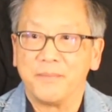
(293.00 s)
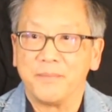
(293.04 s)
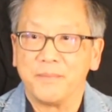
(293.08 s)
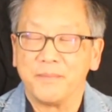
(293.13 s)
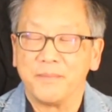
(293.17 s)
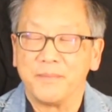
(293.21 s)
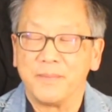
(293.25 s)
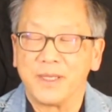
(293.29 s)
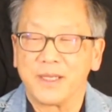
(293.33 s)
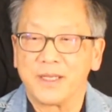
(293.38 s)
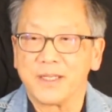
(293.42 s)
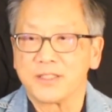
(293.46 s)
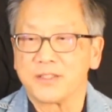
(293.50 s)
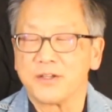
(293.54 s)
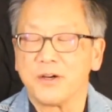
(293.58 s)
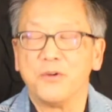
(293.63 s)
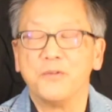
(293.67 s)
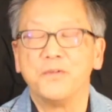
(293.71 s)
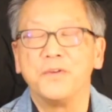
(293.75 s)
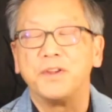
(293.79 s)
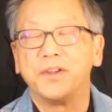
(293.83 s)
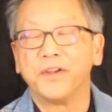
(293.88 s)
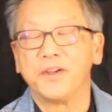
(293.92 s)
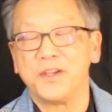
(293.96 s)
because
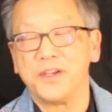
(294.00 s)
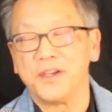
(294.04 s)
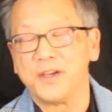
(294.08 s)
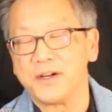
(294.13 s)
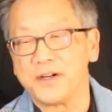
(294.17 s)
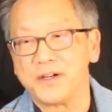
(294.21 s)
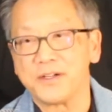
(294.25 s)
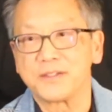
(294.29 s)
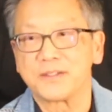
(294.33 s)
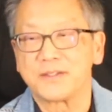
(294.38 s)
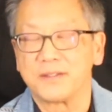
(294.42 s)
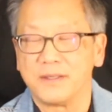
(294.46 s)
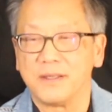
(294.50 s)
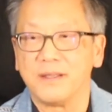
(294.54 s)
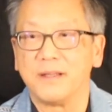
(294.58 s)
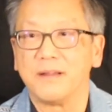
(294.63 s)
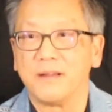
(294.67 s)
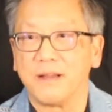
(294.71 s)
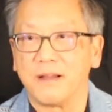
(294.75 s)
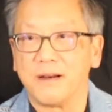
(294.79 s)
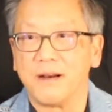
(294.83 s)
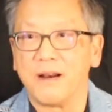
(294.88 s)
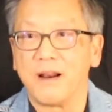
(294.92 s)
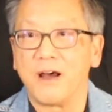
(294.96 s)
over the years, a
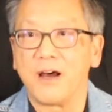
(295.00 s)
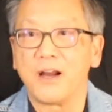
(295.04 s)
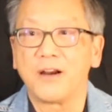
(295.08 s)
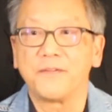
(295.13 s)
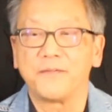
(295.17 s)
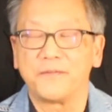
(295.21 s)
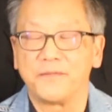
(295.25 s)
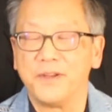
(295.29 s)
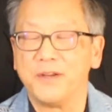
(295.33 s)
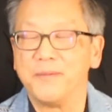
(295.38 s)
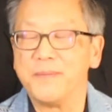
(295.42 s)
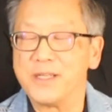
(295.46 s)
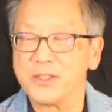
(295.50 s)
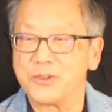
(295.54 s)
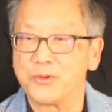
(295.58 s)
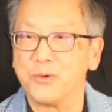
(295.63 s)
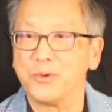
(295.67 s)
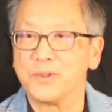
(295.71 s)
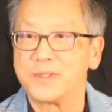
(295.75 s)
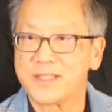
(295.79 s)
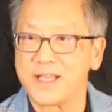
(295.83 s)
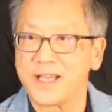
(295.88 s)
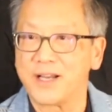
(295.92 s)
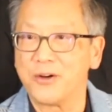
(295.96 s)
lot of Vietnamese who
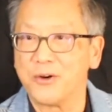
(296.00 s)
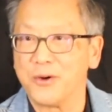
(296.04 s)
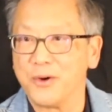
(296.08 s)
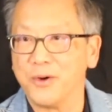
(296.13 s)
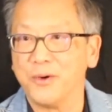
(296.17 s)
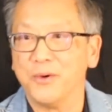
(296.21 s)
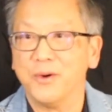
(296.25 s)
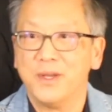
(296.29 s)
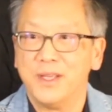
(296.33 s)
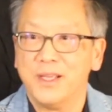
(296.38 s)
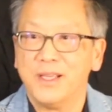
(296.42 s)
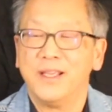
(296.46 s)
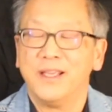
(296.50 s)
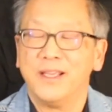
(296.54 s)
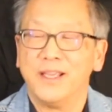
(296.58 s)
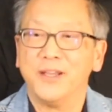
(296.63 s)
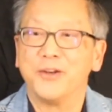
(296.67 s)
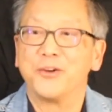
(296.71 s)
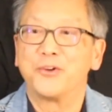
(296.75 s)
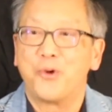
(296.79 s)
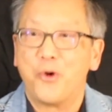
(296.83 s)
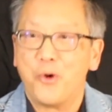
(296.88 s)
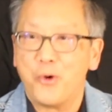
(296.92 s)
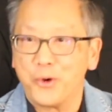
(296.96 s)
settled in
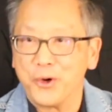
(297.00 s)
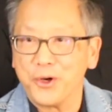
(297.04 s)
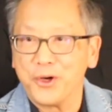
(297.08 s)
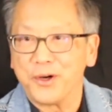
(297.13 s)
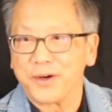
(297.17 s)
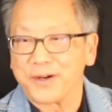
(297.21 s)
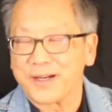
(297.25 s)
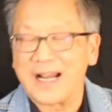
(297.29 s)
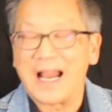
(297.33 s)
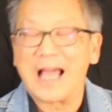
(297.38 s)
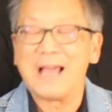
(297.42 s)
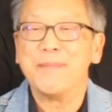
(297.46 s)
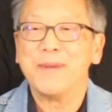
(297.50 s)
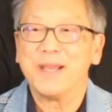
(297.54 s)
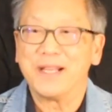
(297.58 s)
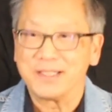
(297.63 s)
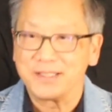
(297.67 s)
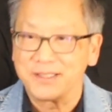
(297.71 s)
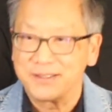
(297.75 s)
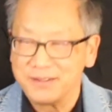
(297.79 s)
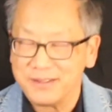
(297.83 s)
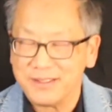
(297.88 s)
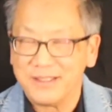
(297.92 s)
colder climates